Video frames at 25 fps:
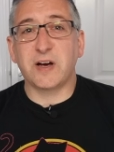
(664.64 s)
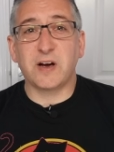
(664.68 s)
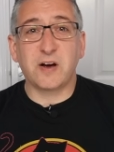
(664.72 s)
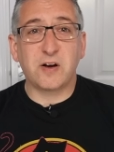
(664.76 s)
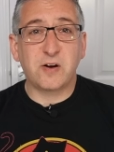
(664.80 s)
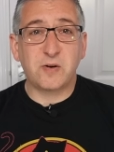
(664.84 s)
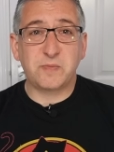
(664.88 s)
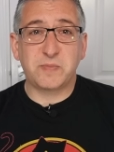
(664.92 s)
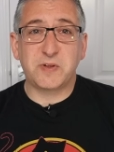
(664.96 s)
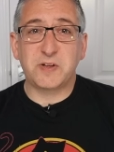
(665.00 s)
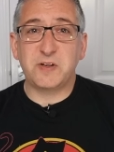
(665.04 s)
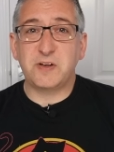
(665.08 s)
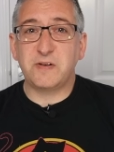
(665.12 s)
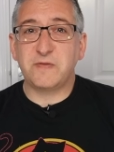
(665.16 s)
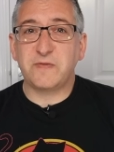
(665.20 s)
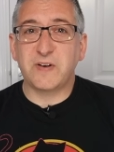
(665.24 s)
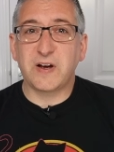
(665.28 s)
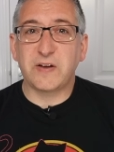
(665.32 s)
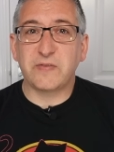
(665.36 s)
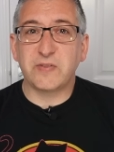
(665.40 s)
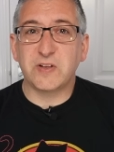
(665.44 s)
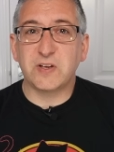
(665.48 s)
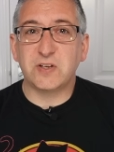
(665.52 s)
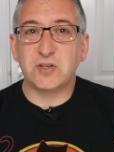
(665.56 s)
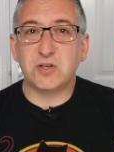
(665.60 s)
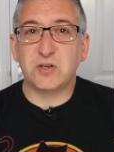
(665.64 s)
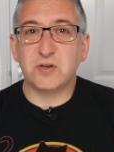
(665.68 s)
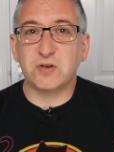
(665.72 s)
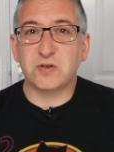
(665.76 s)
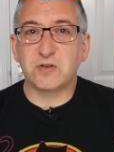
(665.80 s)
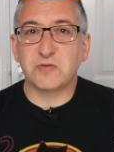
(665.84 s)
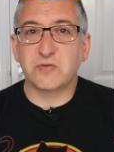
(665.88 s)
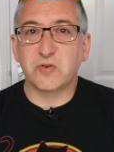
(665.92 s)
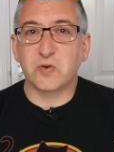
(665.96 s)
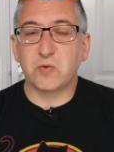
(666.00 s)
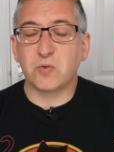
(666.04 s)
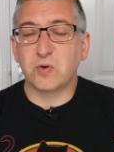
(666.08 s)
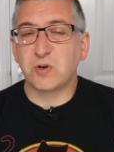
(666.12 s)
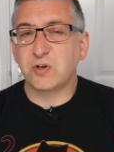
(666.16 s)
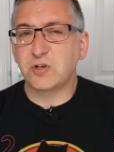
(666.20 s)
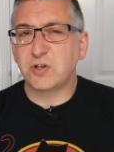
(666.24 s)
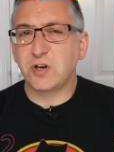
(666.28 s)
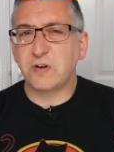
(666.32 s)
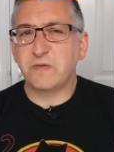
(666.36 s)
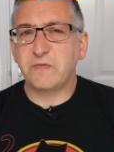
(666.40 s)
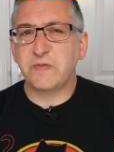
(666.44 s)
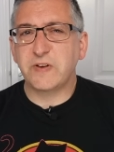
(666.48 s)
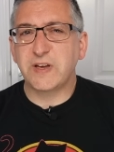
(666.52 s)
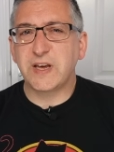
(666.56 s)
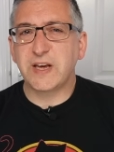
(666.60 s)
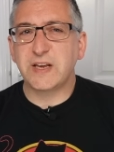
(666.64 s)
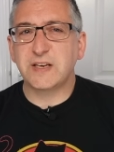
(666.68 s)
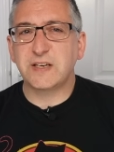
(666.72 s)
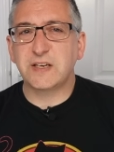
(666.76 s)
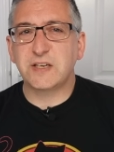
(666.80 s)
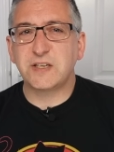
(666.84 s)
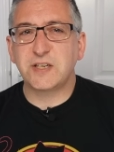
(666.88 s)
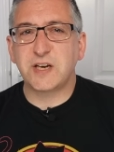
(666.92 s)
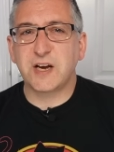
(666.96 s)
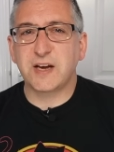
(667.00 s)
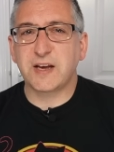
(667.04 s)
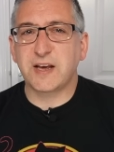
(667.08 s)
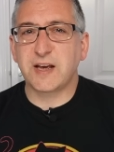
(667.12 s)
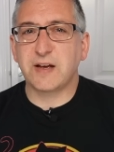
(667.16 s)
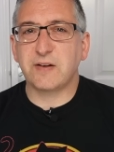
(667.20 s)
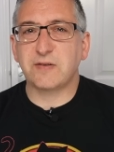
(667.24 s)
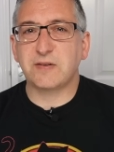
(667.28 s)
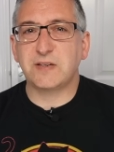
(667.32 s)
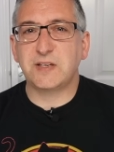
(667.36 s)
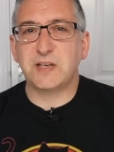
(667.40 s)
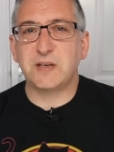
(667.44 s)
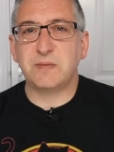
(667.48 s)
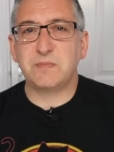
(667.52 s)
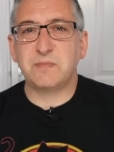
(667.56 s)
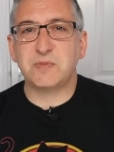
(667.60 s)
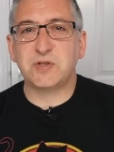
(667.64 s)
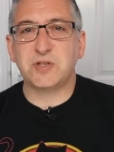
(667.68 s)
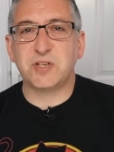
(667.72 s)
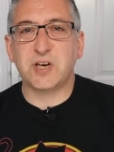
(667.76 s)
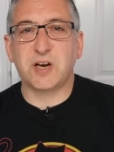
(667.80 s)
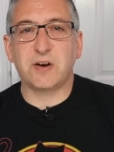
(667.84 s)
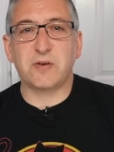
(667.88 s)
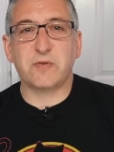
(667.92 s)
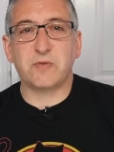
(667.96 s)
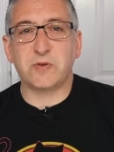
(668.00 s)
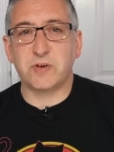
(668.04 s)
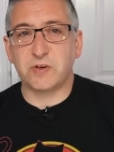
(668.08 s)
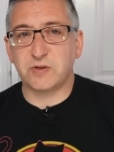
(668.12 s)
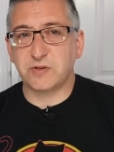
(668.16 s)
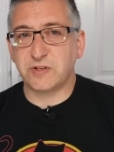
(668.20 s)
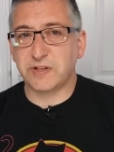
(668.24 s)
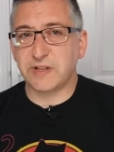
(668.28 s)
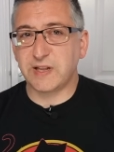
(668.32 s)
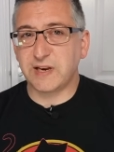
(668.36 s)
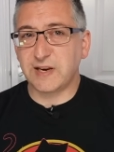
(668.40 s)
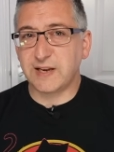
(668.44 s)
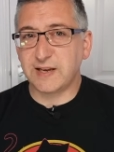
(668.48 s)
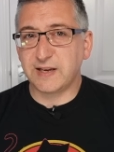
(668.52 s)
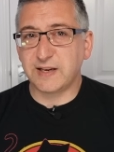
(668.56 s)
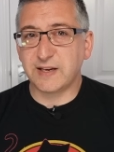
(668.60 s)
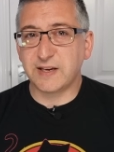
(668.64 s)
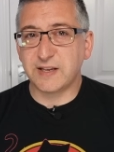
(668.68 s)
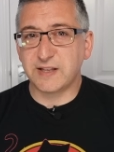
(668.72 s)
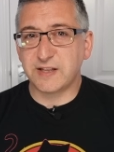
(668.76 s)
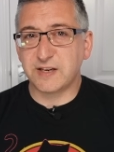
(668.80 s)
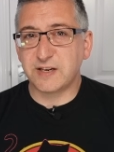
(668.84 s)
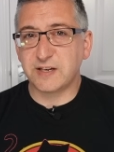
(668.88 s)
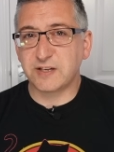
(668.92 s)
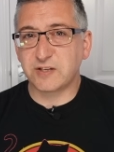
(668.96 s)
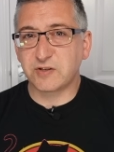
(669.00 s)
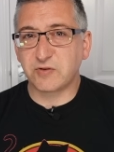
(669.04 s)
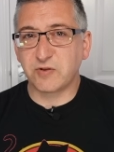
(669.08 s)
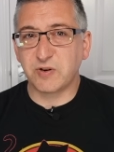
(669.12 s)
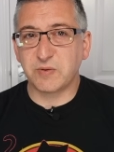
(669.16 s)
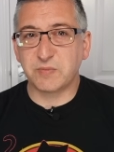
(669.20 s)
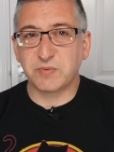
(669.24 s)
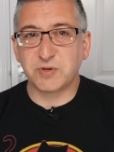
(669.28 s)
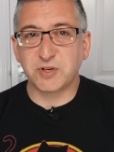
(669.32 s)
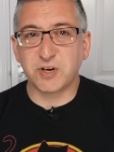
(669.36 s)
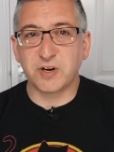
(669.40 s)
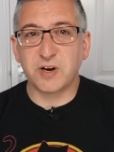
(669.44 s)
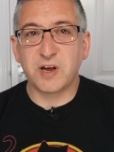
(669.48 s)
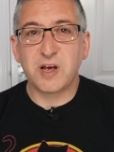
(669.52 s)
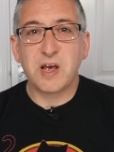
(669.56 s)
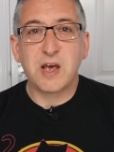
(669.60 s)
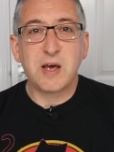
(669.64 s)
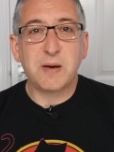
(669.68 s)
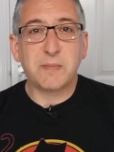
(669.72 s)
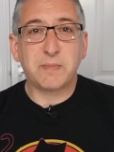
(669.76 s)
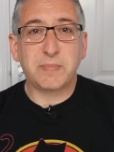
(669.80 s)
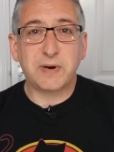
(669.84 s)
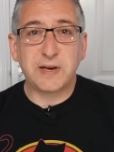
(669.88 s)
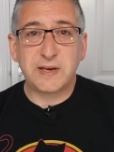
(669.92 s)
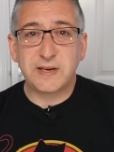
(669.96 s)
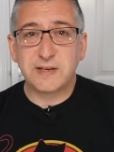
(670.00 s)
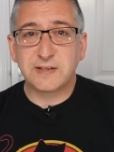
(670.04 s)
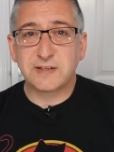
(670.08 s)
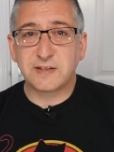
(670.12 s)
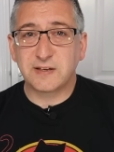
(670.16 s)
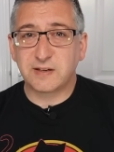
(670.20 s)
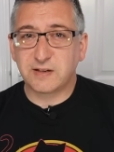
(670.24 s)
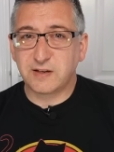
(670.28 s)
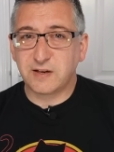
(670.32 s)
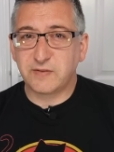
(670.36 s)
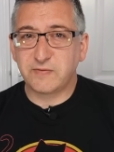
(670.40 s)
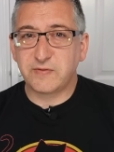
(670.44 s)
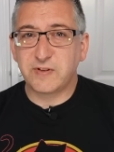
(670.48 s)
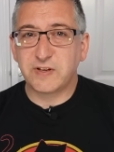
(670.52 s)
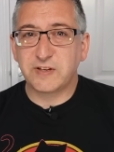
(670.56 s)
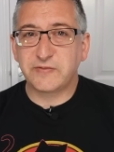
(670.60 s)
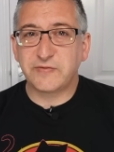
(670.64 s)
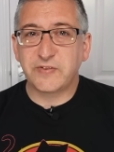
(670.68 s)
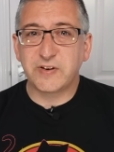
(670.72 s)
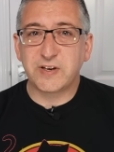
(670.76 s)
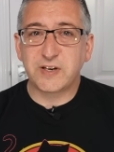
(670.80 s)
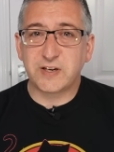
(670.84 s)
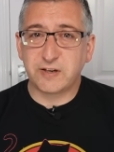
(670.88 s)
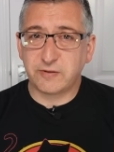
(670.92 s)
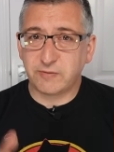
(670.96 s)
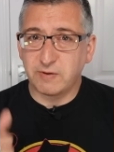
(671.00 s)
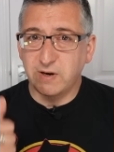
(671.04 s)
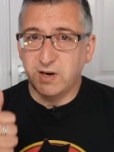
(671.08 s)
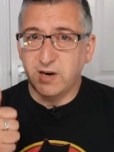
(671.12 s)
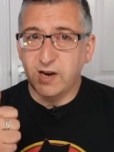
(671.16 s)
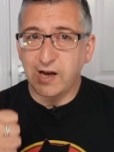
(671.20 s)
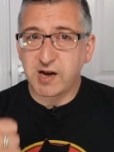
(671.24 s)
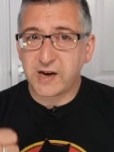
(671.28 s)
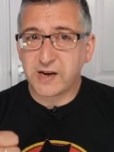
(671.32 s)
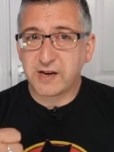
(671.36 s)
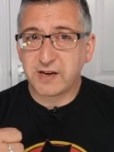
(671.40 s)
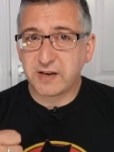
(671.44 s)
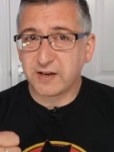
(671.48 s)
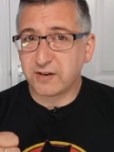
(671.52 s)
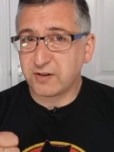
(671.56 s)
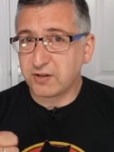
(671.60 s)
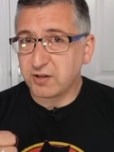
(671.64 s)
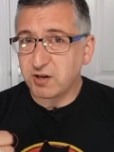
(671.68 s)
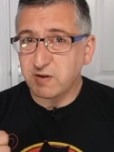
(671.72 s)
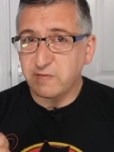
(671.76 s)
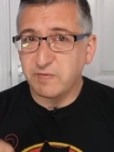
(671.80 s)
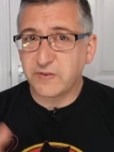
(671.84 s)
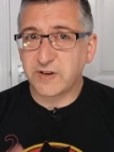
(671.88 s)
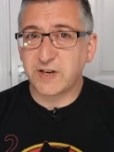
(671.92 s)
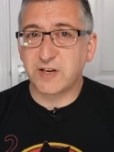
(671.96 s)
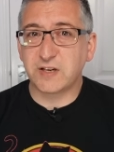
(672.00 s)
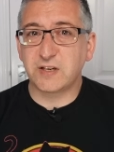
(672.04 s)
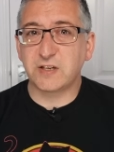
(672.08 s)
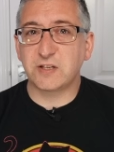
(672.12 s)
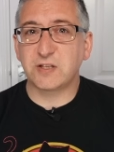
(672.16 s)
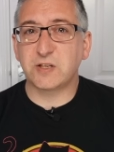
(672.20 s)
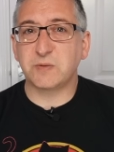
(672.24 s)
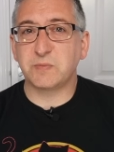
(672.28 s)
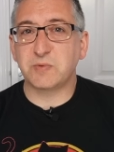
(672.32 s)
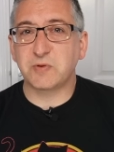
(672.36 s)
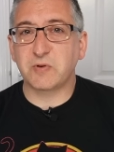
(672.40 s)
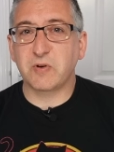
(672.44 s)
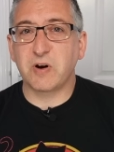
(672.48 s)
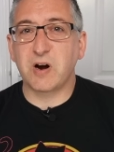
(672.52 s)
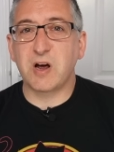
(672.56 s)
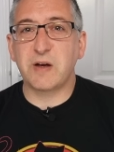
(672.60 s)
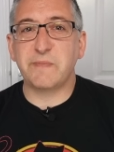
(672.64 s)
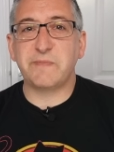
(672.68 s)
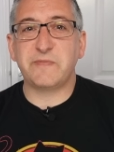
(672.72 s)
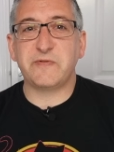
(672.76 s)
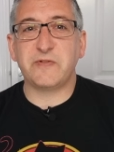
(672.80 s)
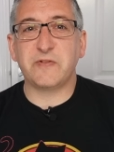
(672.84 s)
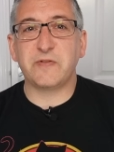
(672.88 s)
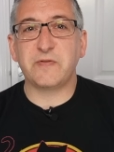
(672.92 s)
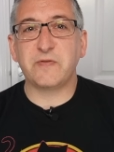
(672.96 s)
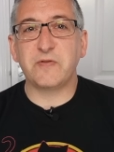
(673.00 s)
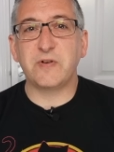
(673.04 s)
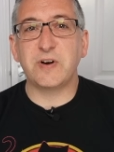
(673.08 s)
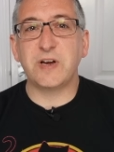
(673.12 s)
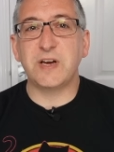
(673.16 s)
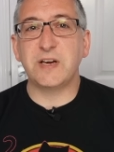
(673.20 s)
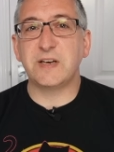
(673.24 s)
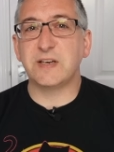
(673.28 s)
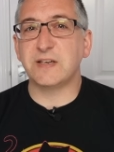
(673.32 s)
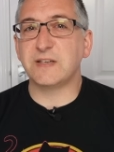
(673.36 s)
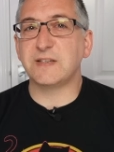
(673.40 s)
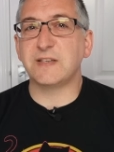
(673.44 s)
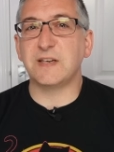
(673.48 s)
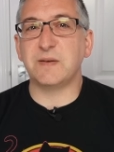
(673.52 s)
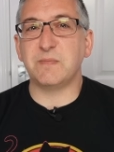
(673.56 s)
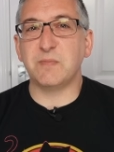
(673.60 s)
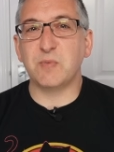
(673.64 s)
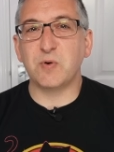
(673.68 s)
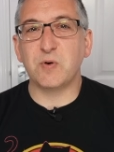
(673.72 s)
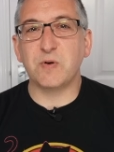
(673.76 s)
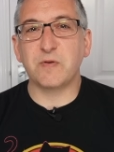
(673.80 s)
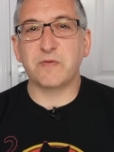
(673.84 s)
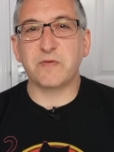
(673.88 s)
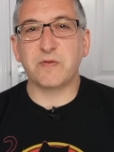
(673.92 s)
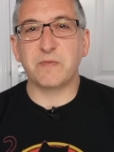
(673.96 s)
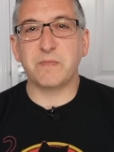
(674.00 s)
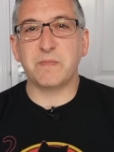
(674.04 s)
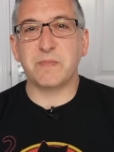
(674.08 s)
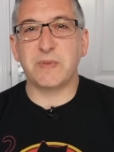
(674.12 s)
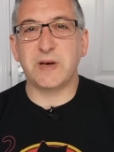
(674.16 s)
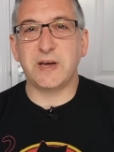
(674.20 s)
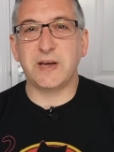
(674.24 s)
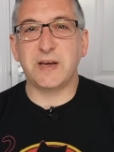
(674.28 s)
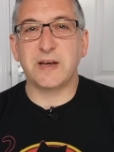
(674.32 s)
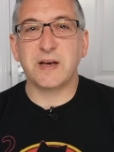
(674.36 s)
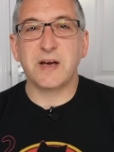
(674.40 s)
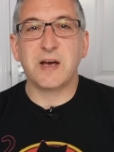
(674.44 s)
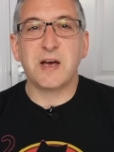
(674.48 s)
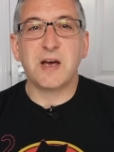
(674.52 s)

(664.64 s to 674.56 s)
I hope that you found this useful. Don't forget to check out Tim's channel using the link in the description. Please give this video a like and don't forget to subscribe for free to see more from me.